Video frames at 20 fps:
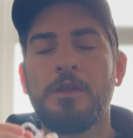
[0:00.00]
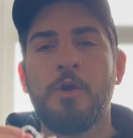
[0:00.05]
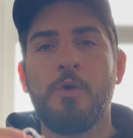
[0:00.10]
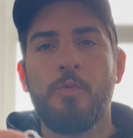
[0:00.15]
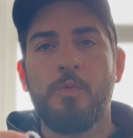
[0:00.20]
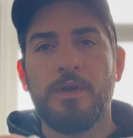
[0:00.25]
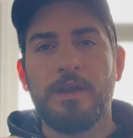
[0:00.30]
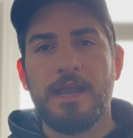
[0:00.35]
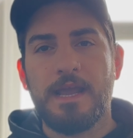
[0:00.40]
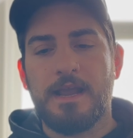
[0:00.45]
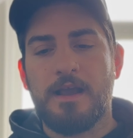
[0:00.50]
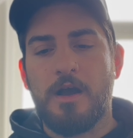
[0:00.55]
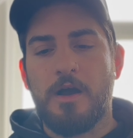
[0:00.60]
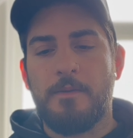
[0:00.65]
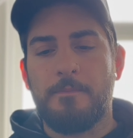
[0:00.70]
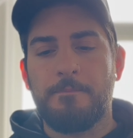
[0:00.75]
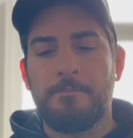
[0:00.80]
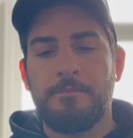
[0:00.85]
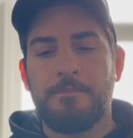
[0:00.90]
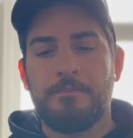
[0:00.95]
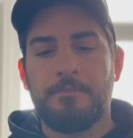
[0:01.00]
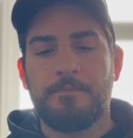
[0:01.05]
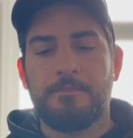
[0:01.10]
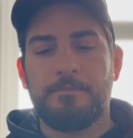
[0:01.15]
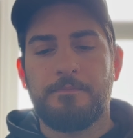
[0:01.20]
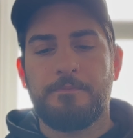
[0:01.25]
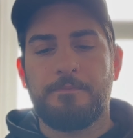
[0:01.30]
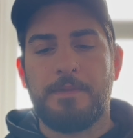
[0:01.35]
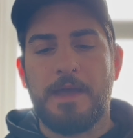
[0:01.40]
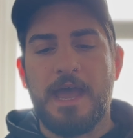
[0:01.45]
When they come
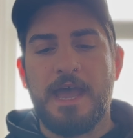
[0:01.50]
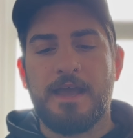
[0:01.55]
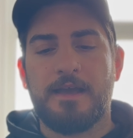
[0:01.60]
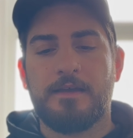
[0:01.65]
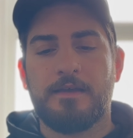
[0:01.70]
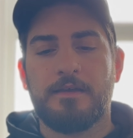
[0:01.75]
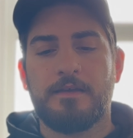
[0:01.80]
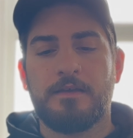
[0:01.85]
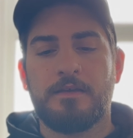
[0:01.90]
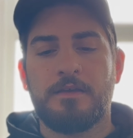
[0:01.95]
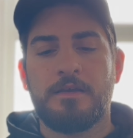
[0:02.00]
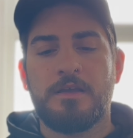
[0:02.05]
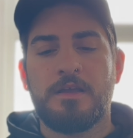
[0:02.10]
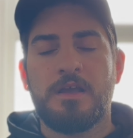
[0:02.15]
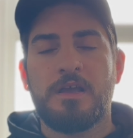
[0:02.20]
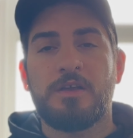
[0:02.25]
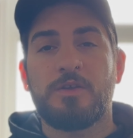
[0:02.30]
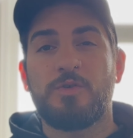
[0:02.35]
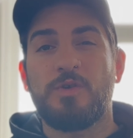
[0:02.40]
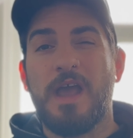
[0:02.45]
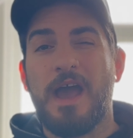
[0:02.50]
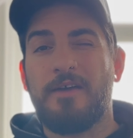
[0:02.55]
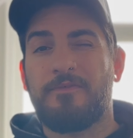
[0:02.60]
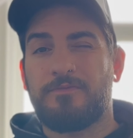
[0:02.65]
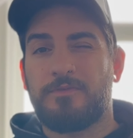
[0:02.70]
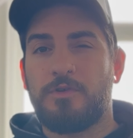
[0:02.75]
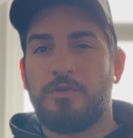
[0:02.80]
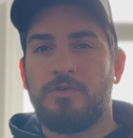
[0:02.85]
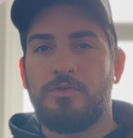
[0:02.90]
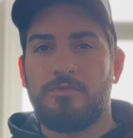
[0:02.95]
back, you have
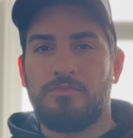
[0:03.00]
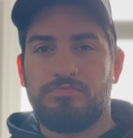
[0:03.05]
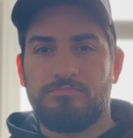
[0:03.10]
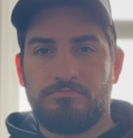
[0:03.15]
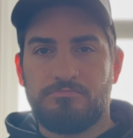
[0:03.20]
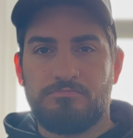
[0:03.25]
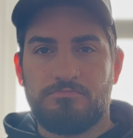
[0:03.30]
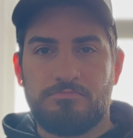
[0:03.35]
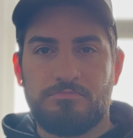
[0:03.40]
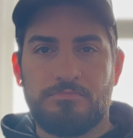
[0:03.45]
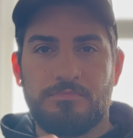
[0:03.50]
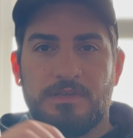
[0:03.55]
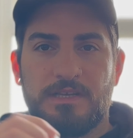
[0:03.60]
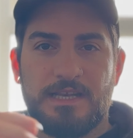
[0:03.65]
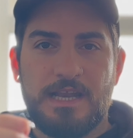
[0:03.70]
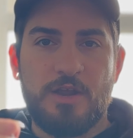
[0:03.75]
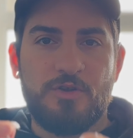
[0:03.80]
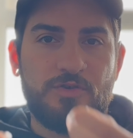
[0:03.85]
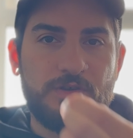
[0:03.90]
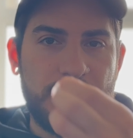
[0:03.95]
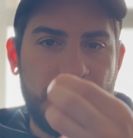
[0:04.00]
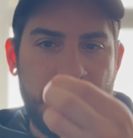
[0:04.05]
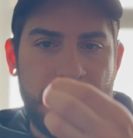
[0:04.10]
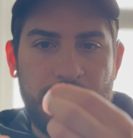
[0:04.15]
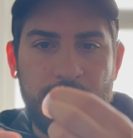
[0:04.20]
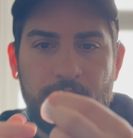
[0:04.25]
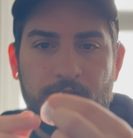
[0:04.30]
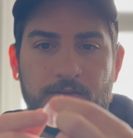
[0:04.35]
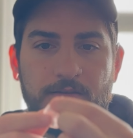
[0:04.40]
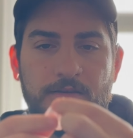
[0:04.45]
to
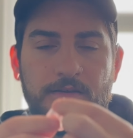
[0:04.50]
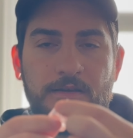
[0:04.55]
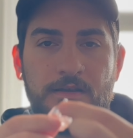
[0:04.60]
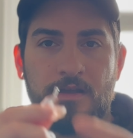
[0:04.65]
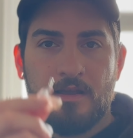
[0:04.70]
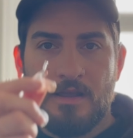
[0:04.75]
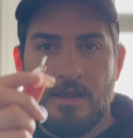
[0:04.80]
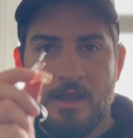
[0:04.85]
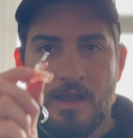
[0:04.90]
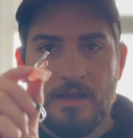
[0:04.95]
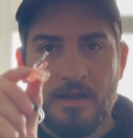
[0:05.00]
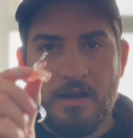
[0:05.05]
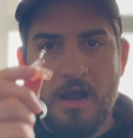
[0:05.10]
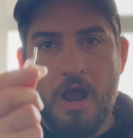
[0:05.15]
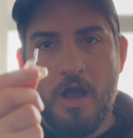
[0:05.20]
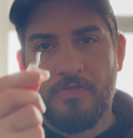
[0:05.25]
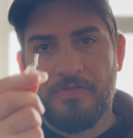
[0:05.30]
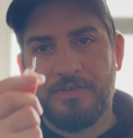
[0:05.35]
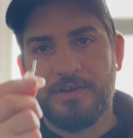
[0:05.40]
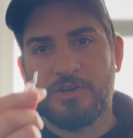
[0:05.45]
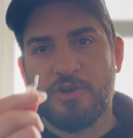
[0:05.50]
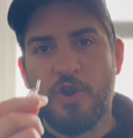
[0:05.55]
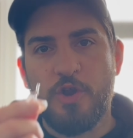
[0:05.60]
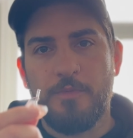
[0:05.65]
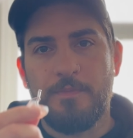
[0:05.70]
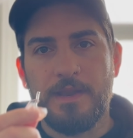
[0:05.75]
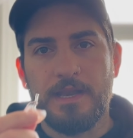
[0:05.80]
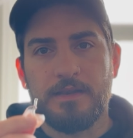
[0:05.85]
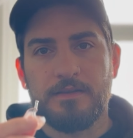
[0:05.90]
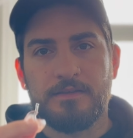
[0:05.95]
literally cut the
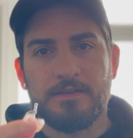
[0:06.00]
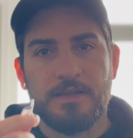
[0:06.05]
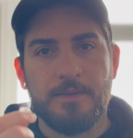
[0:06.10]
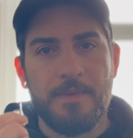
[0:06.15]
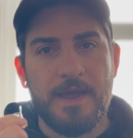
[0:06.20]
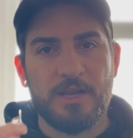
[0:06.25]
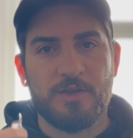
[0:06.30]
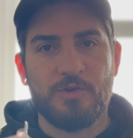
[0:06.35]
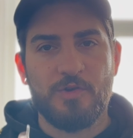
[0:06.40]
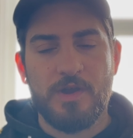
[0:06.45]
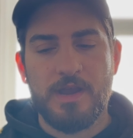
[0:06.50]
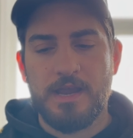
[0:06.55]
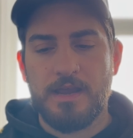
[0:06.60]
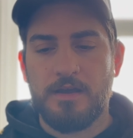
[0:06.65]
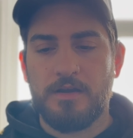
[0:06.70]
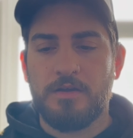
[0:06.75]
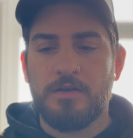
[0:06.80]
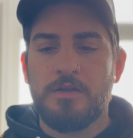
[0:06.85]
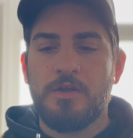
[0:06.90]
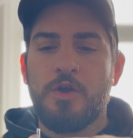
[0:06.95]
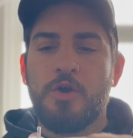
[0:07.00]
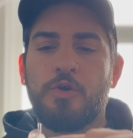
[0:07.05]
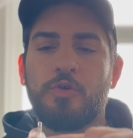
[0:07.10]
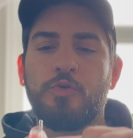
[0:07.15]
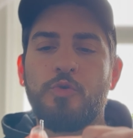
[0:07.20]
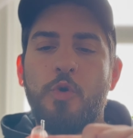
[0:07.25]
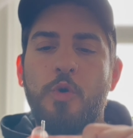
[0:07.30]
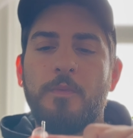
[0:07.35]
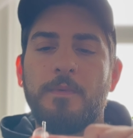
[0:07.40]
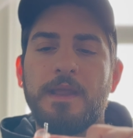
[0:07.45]
tubing to match your ear.
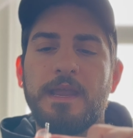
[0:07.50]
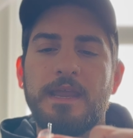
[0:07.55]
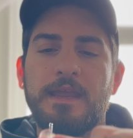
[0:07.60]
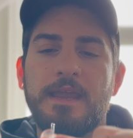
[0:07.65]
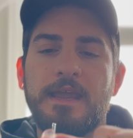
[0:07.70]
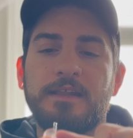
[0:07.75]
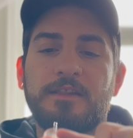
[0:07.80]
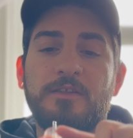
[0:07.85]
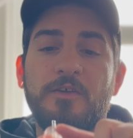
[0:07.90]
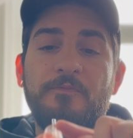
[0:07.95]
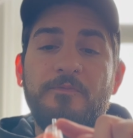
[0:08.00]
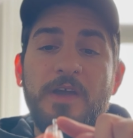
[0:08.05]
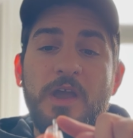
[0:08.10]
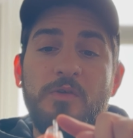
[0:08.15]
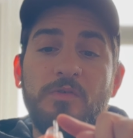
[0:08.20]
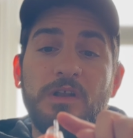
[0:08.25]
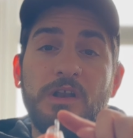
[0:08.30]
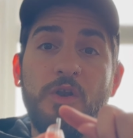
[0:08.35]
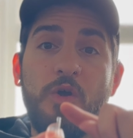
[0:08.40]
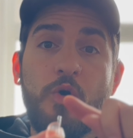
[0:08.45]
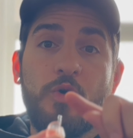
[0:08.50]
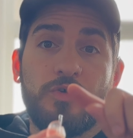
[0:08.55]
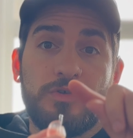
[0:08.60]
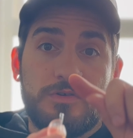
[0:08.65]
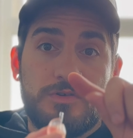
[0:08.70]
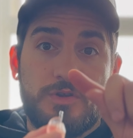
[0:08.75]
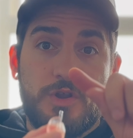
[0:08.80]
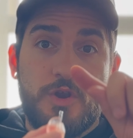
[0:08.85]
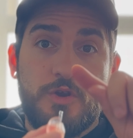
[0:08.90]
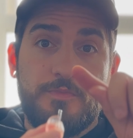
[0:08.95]
Normally it's a very long
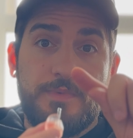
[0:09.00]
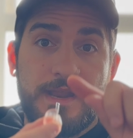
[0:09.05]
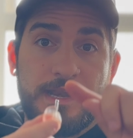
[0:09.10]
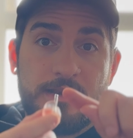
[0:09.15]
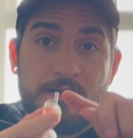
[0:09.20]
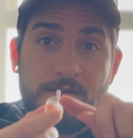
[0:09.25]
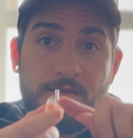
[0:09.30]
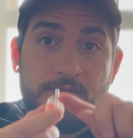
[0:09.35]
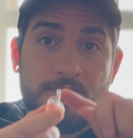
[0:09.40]
tubing,